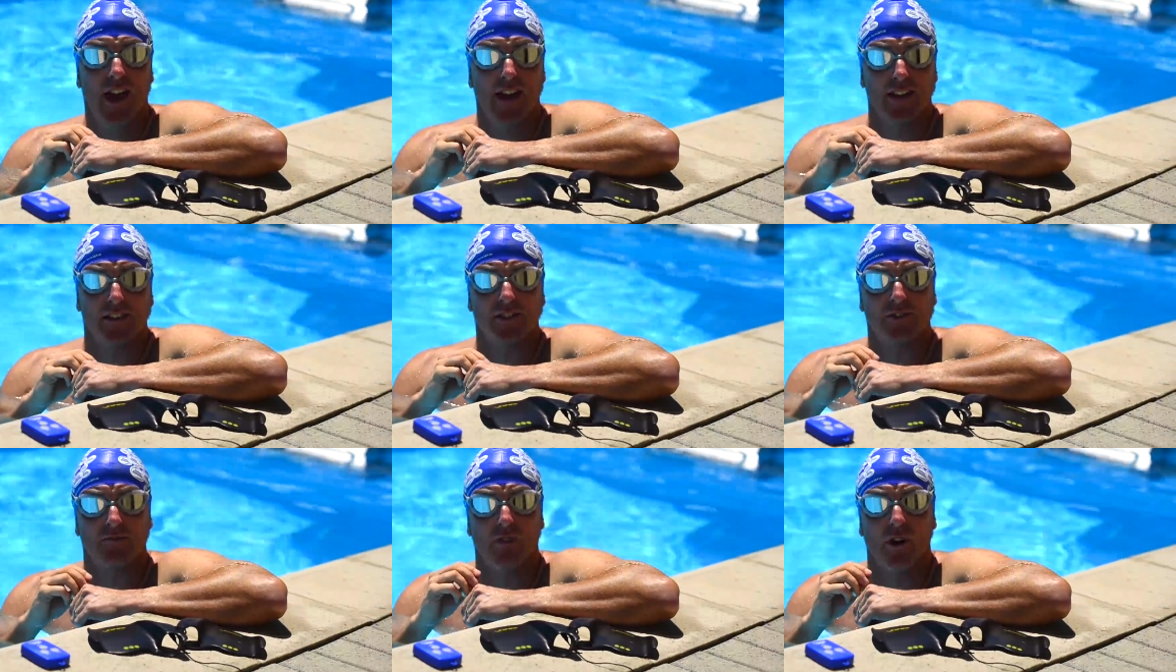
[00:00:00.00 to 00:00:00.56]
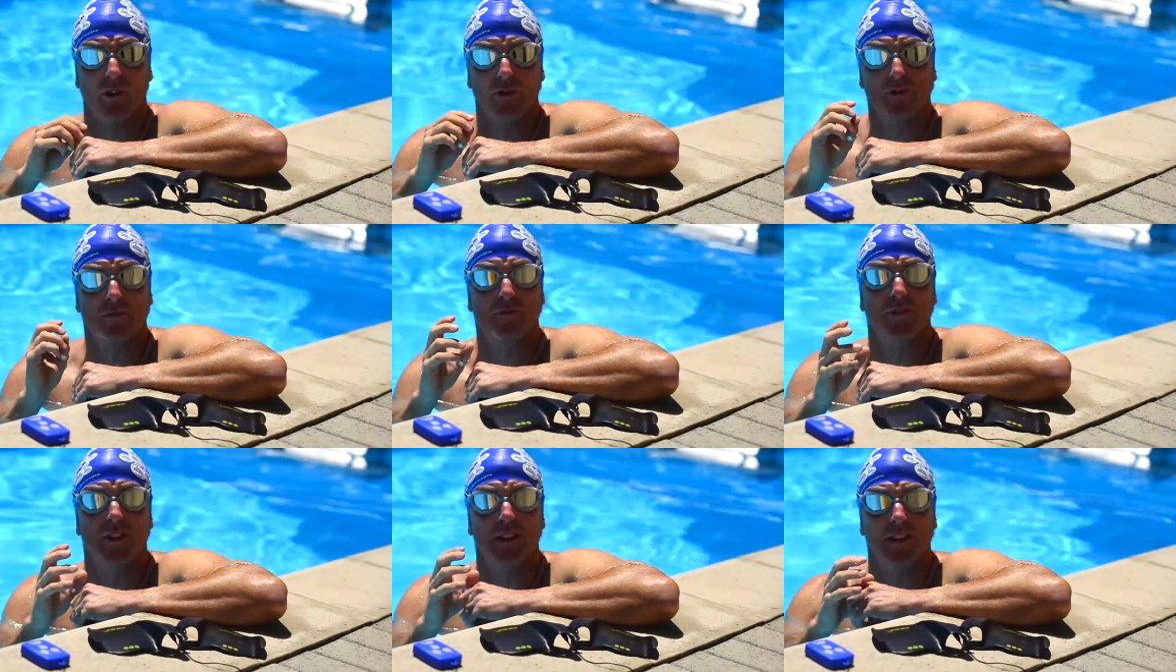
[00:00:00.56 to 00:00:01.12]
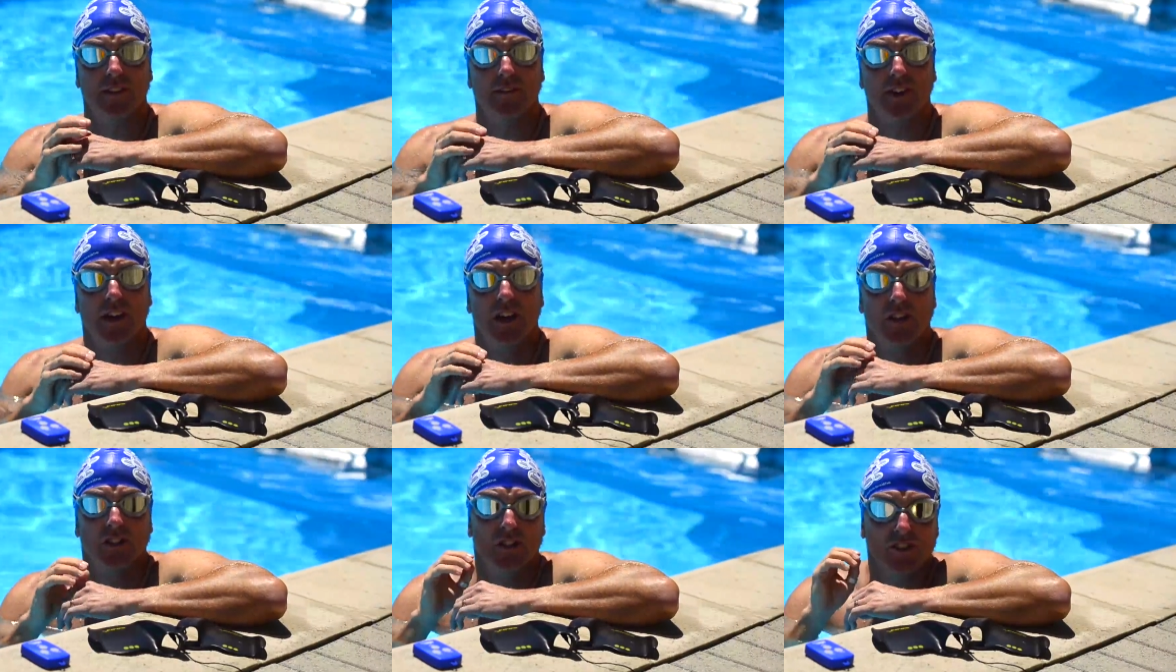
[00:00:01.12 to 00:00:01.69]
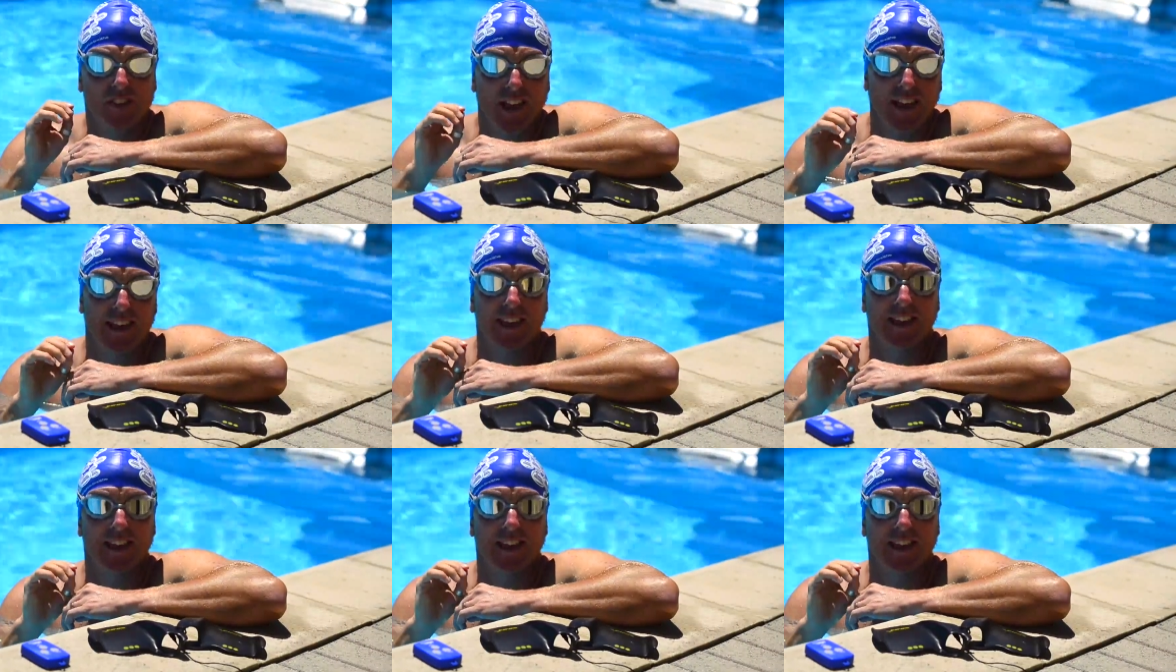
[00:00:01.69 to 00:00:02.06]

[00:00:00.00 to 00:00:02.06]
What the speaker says: head to roll to breathe just that